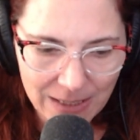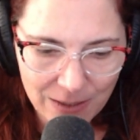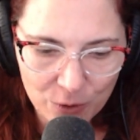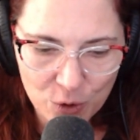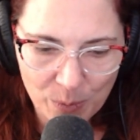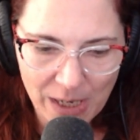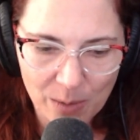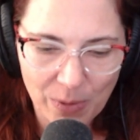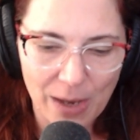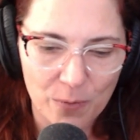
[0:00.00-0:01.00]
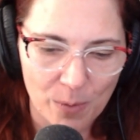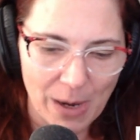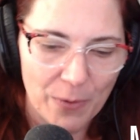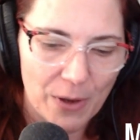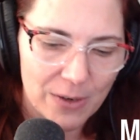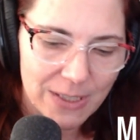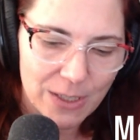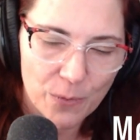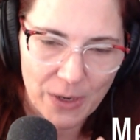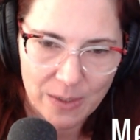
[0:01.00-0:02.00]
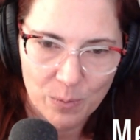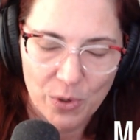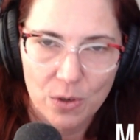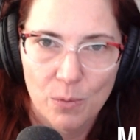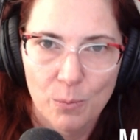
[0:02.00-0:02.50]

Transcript: social media platform out there is still Facebook,